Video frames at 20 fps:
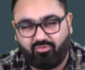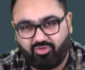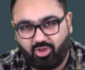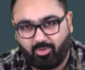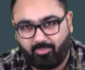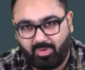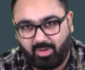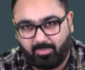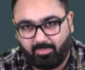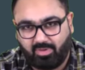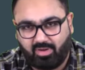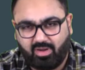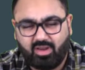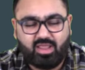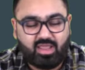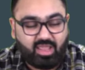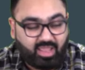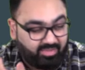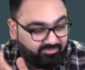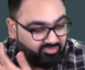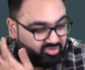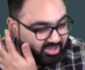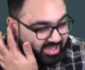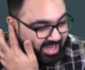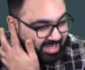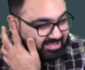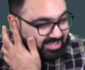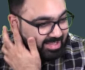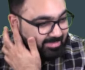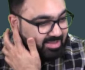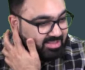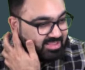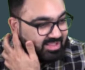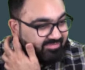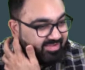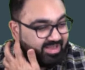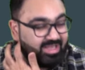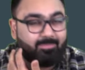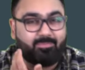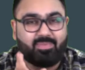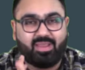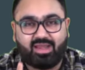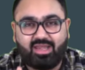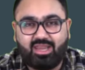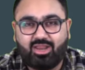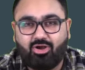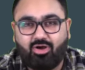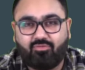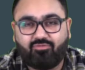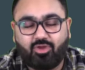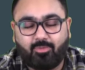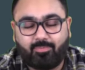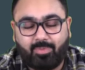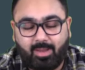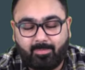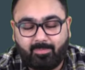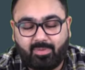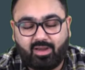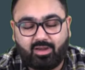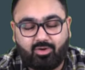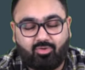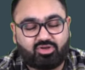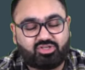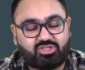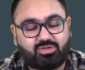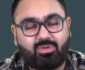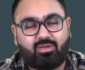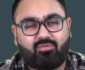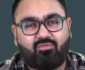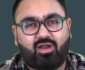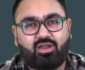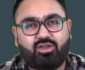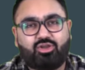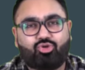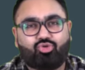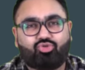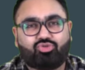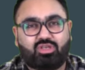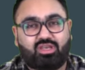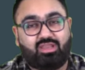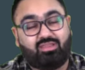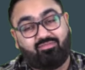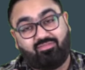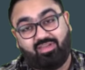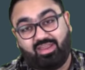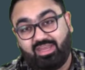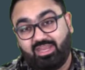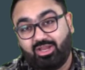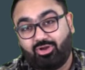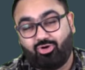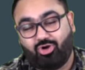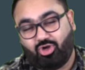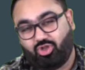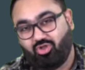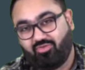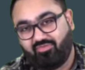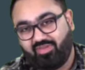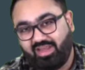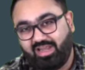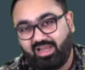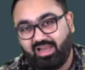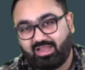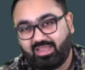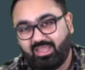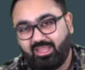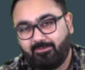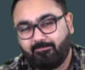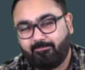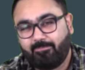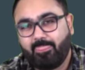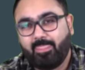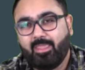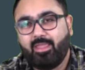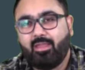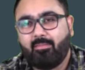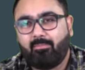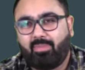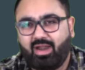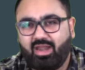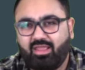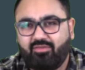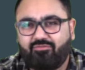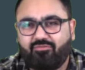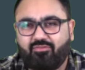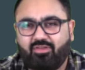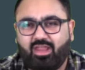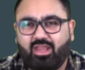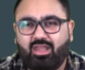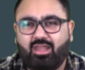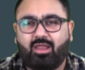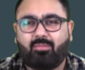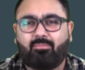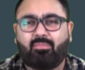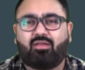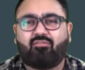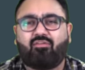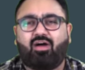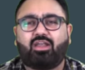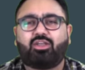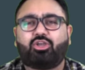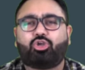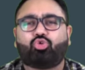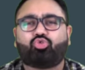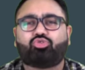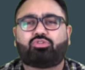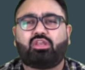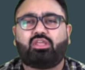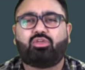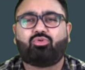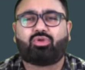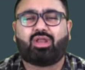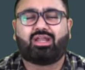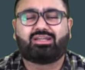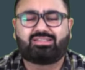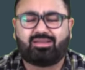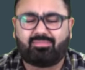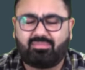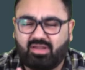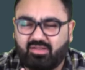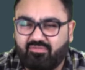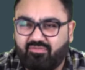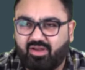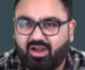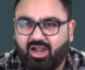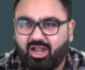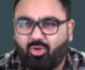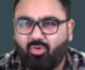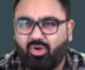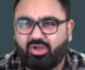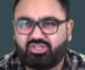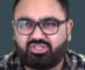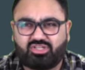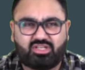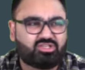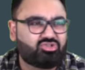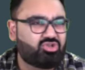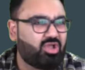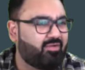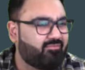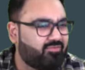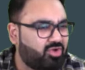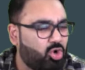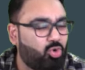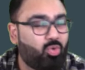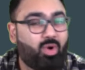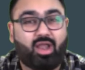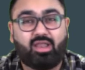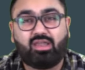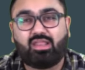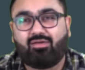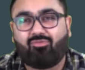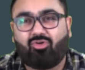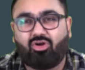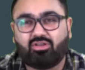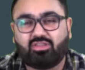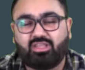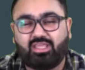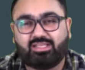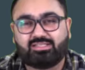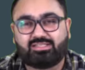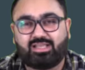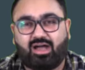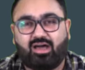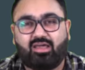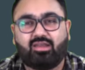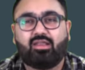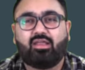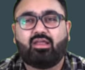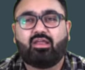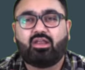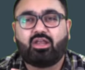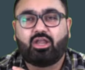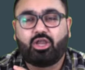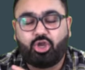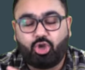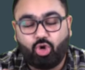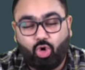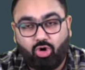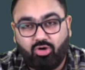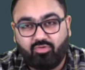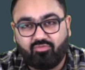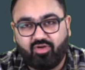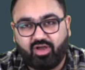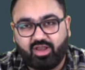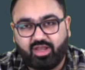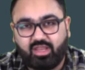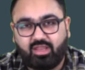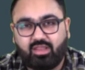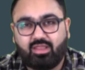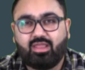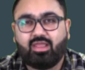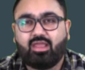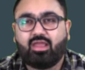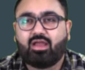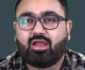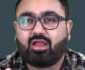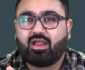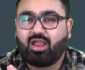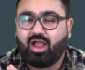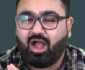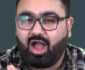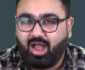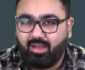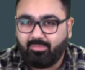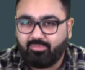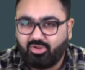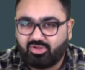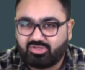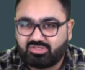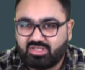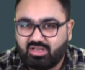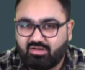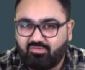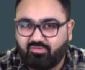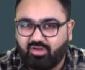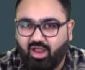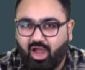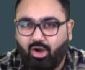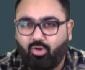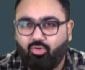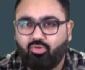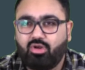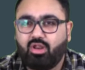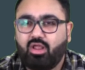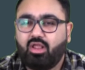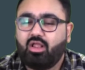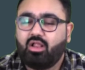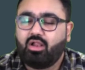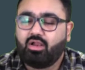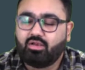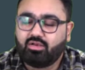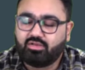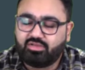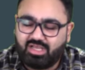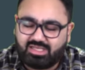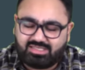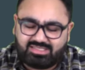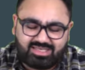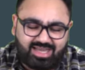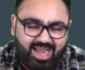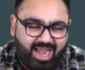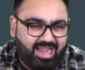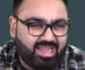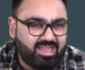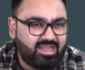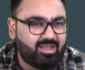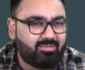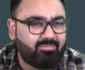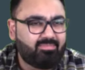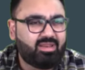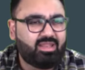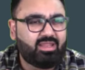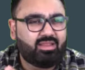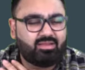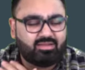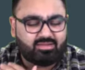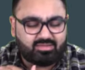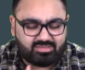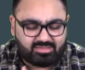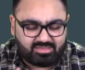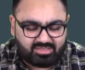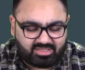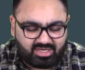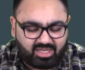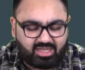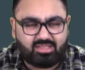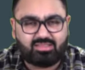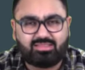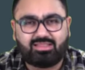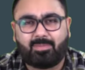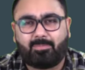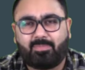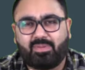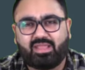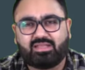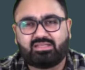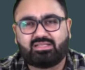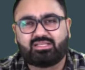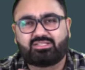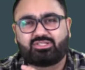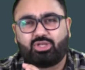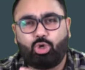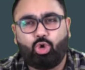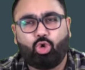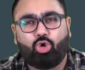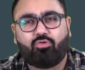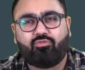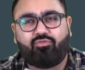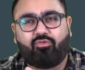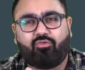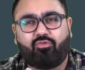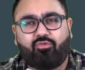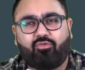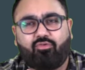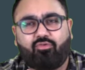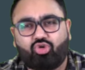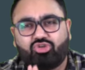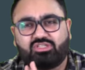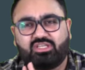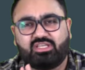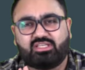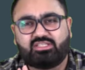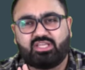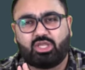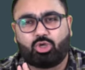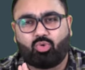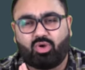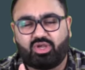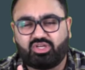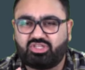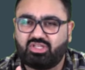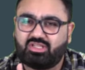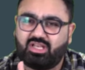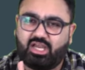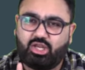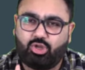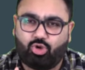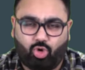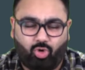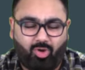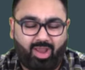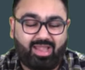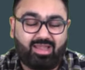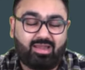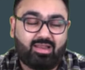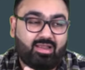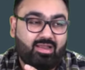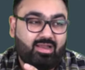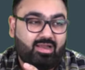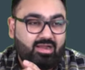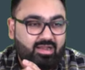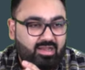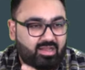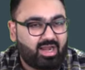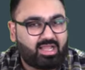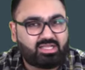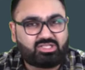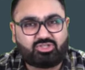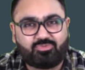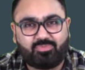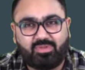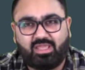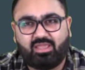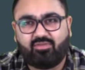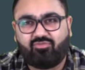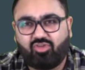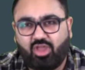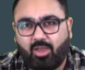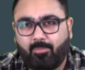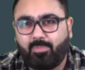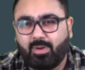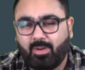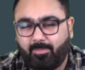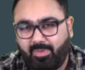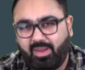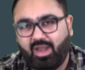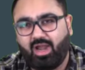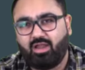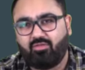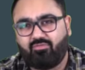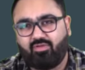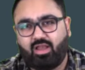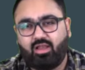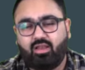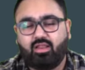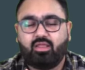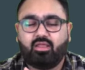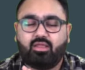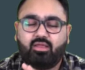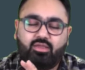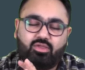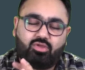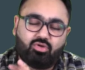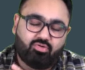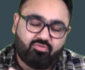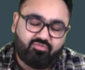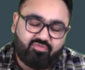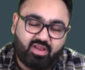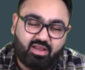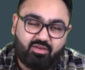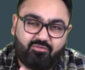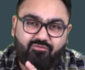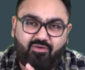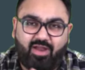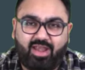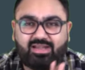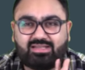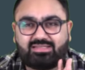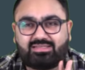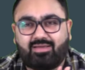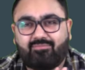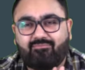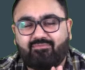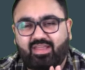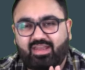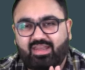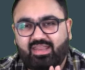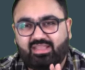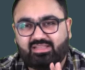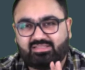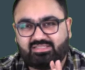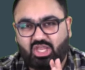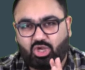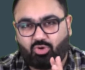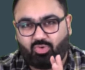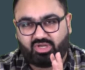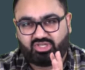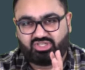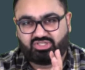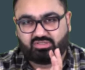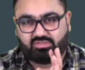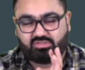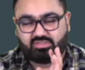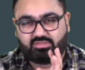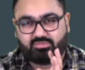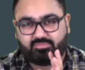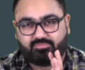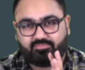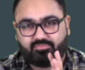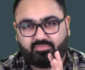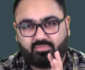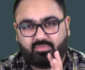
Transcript: of your paper. If you get them in the very beginning of your paper, question number 1, 2, 3, very good, you're very lucky. But if in number 1, 2, 3, you get some difficult questions, you have no idea what these are, don't worry, calm yourself down, just randomly turn the pages, look for those easy questions that you know. And trust me, if you have prepared well, you will find some very easy questions.